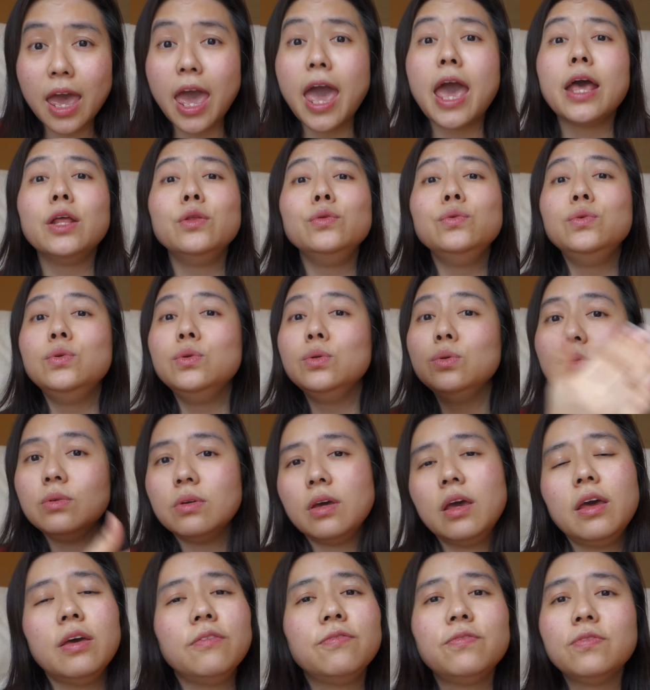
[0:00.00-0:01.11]
And
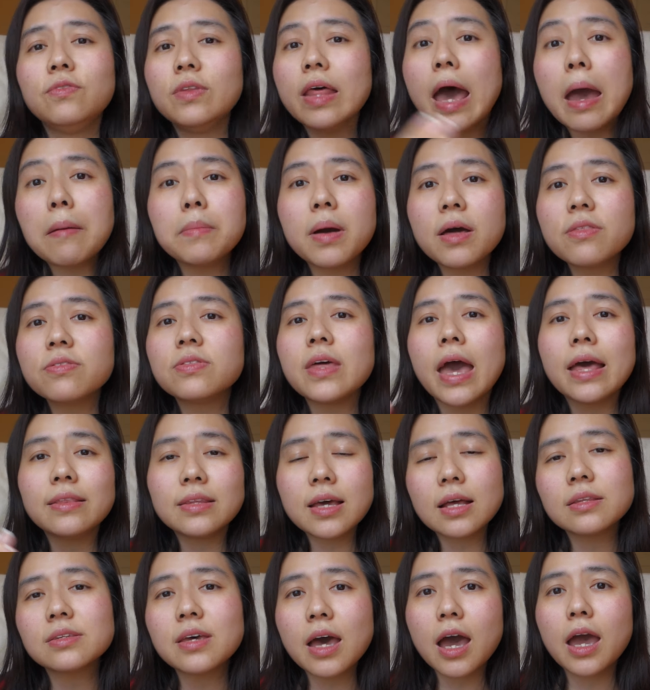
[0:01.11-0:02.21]
if that month, at
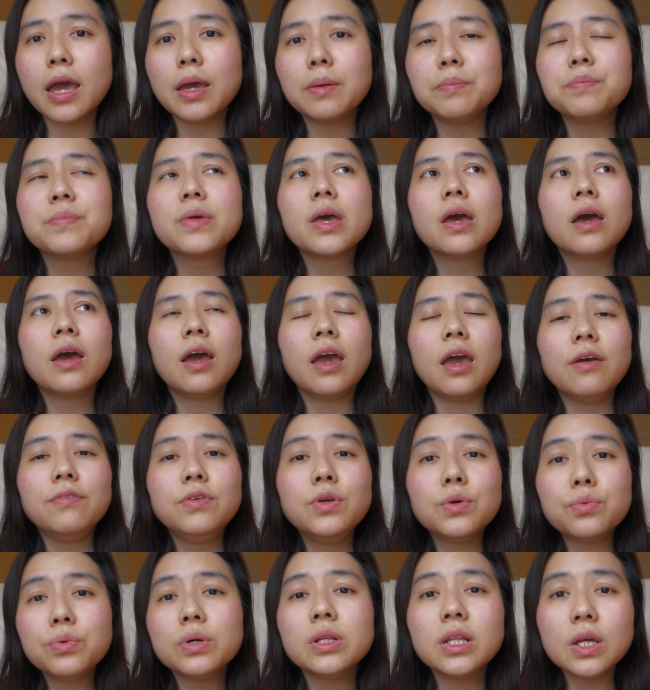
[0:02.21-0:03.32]
that time, if
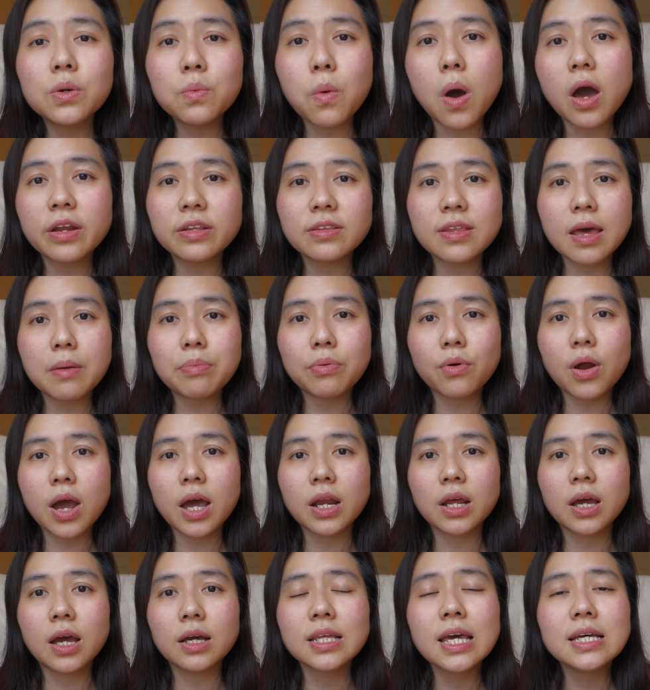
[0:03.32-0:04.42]
you really wanted that
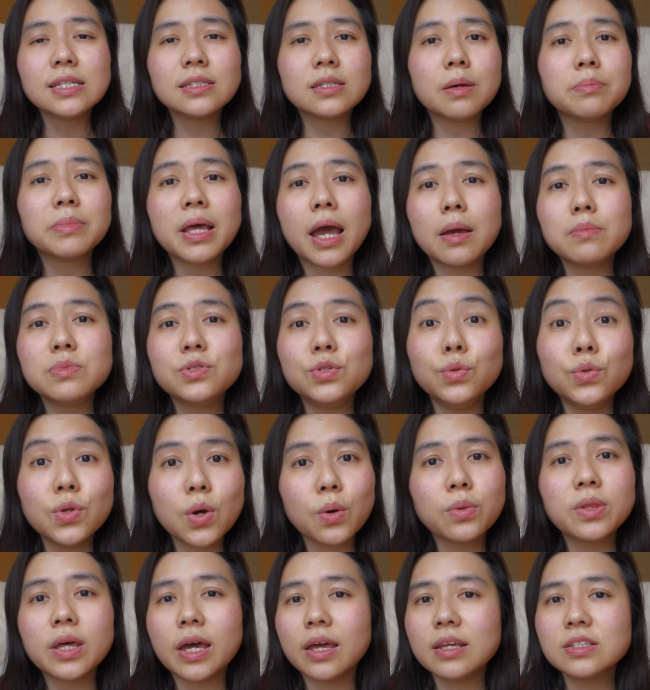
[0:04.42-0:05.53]
product, sometimes
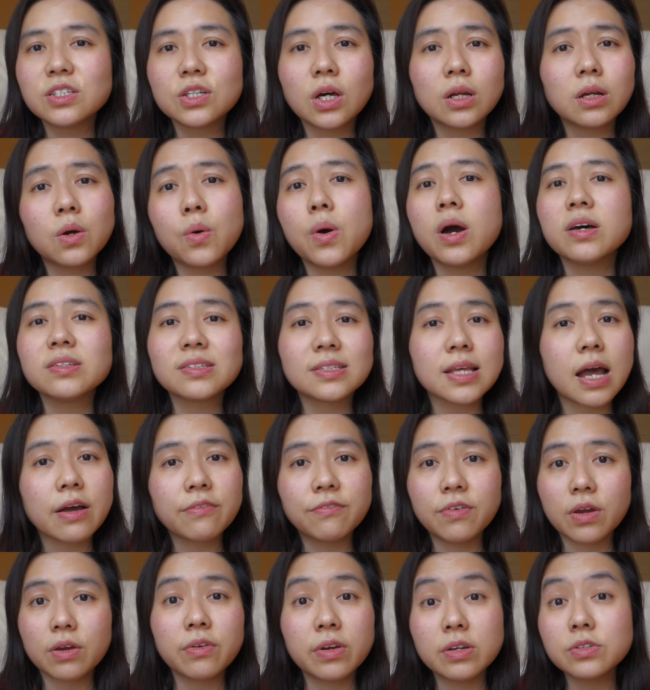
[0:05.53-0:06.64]
that it's going to go out of stock
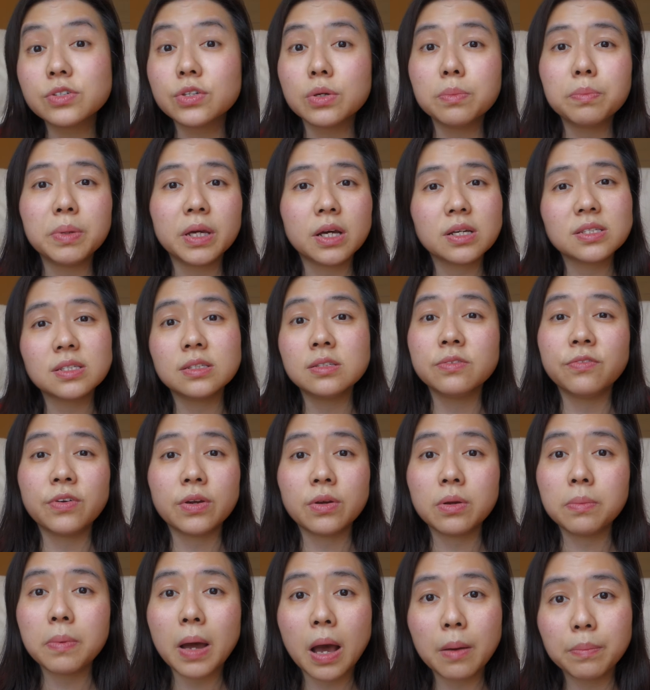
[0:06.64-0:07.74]
very, very soon because it's a
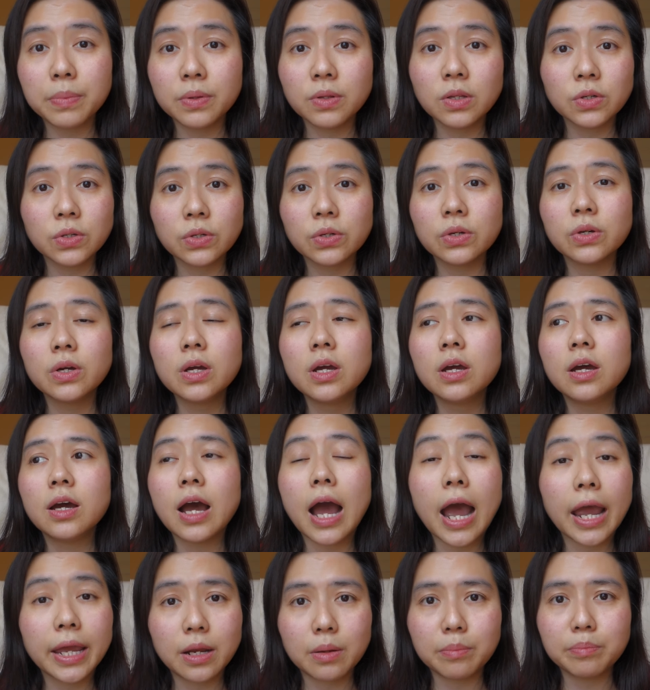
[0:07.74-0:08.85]
very popular
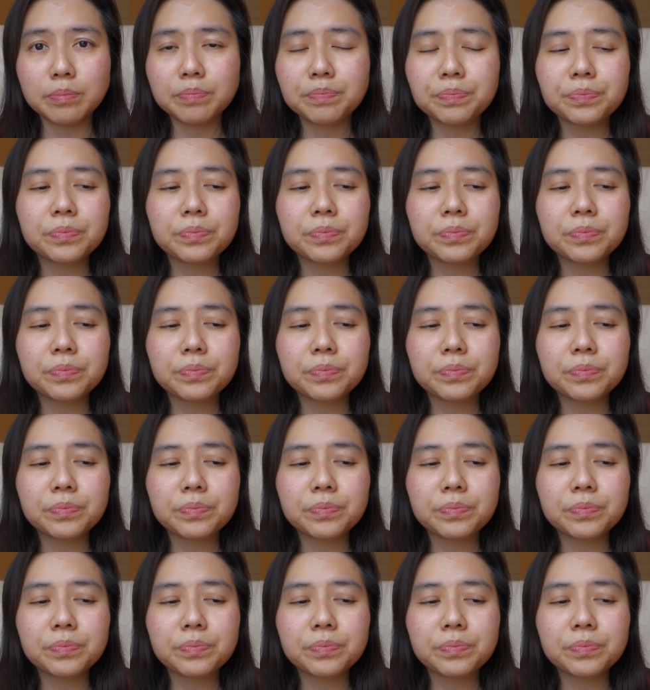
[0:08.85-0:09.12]
item.